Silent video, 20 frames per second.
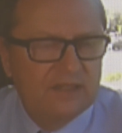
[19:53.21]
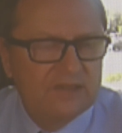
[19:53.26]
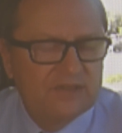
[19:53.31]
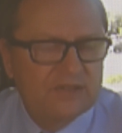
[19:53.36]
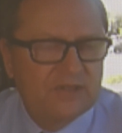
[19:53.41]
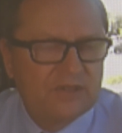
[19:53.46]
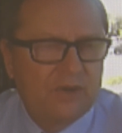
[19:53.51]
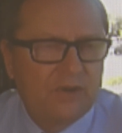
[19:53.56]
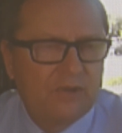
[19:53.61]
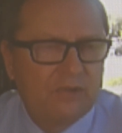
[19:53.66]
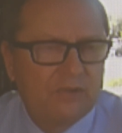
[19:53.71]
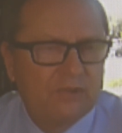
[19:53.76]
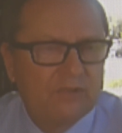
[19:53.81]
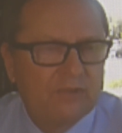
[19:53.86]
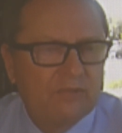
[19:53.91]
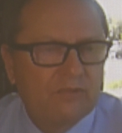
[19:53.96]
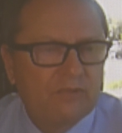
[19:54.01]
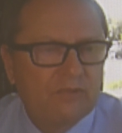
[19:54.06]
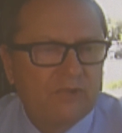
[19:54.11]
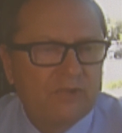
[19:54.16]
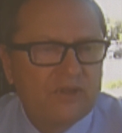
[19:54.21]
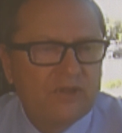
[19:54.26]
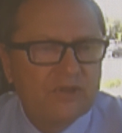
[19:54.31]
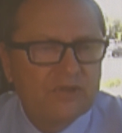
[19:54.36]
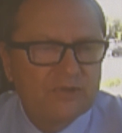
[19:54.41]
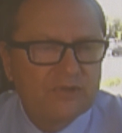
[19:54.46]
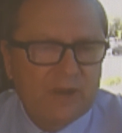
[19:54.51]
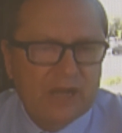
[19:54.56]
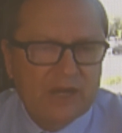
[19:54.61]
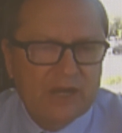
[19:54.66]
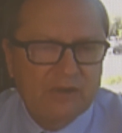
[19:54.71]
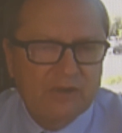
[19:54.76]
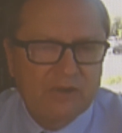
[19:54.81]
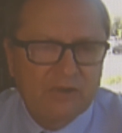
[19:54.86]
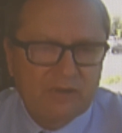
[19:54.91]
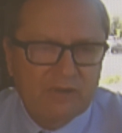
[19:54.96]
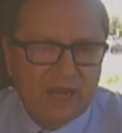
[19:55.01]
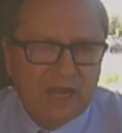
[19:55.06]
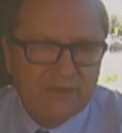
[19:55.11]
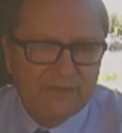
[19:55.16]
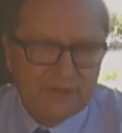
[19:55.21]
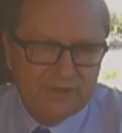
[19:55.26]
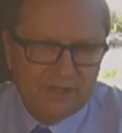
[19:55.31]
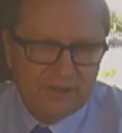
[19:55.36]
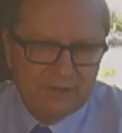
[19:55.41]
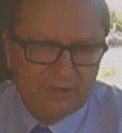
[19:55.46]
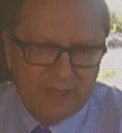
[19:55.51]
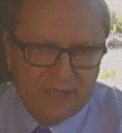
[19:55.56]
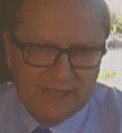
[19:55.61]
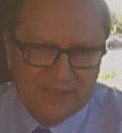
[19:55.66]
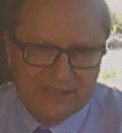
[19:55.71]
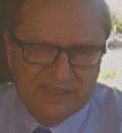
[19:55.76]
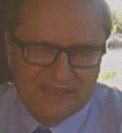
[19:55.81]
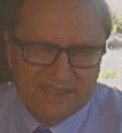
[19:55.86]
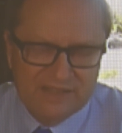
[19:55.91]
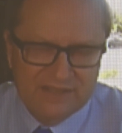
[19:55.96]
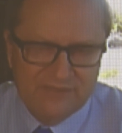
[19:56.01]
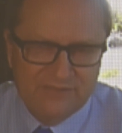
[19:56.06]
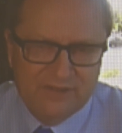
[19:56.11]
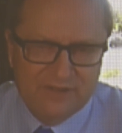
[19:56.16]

So we use microgravity to make these